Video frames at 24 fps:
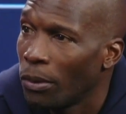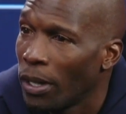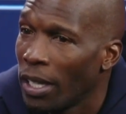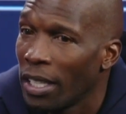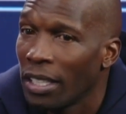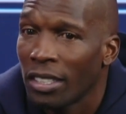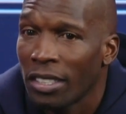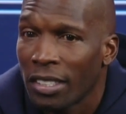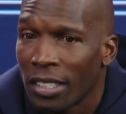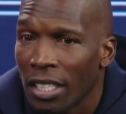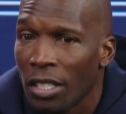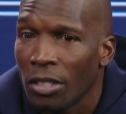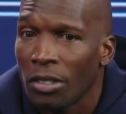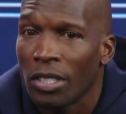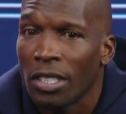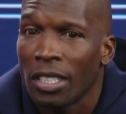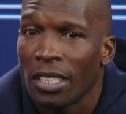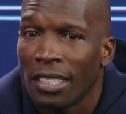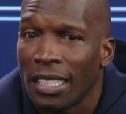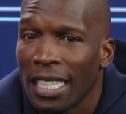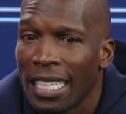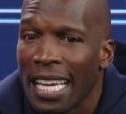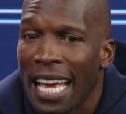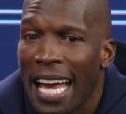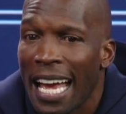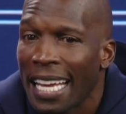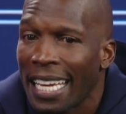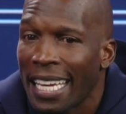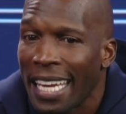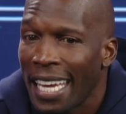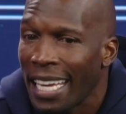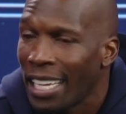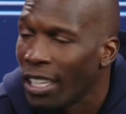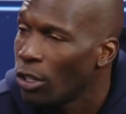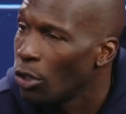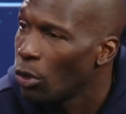And still to this day, I
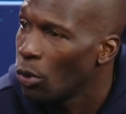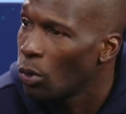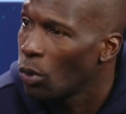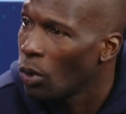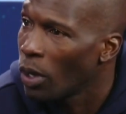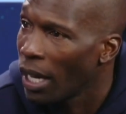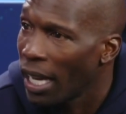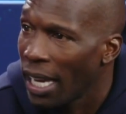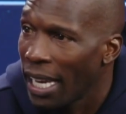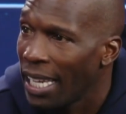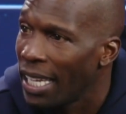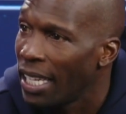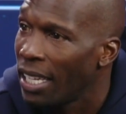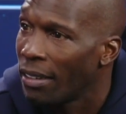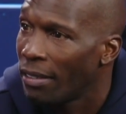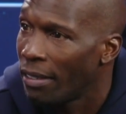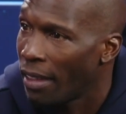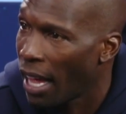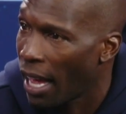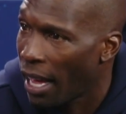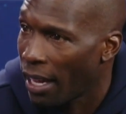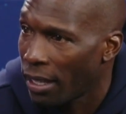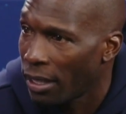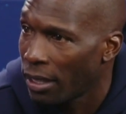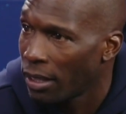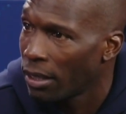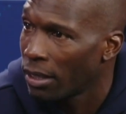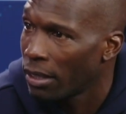can't do any of that.